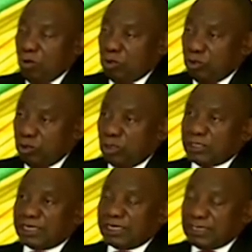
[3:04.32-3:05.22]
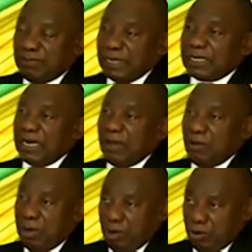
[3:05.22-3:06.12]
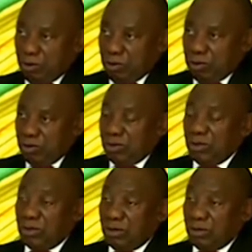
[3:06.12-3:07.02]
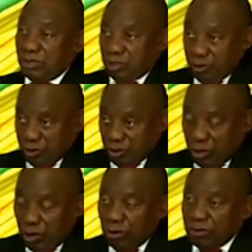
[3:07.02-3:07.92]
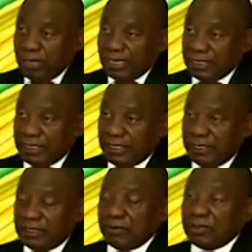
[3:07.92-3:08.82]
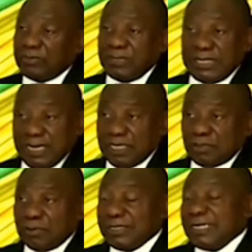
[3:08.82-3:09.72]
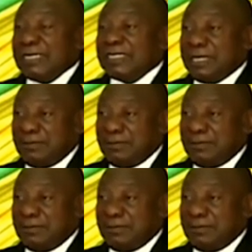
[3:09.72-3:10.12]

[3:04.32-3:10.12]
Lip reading: who do not respect our law, should know that they will be dealt with in